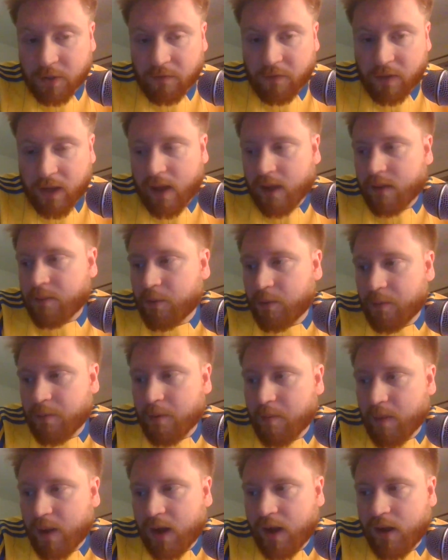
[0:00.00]
of the game that we've
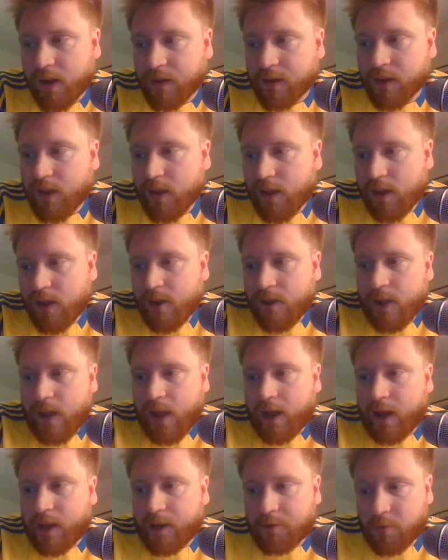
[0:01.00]
been behind.
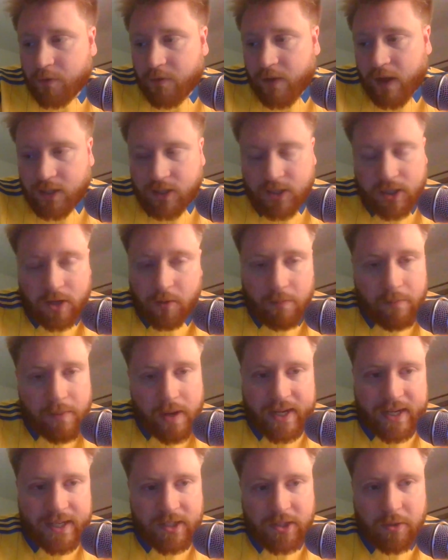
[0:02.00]
And we've had to come
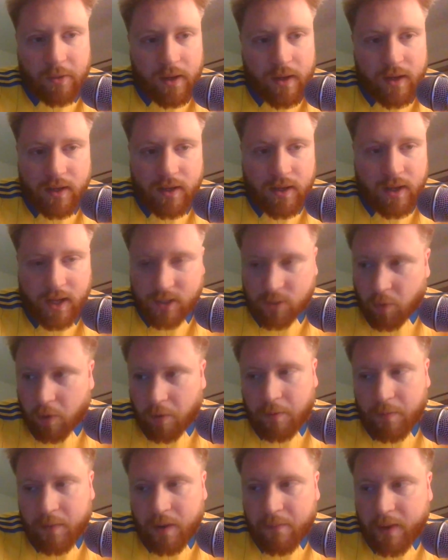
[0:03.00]
back into it. And that is what
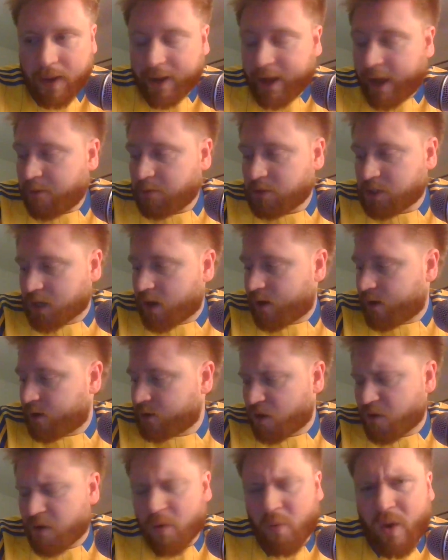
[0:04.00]
we mean by game state. And I
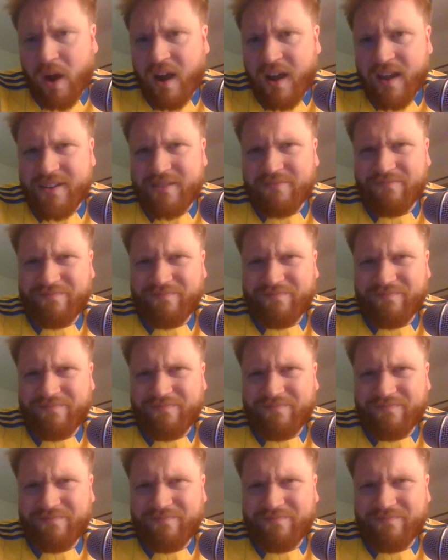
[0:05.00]
don't know why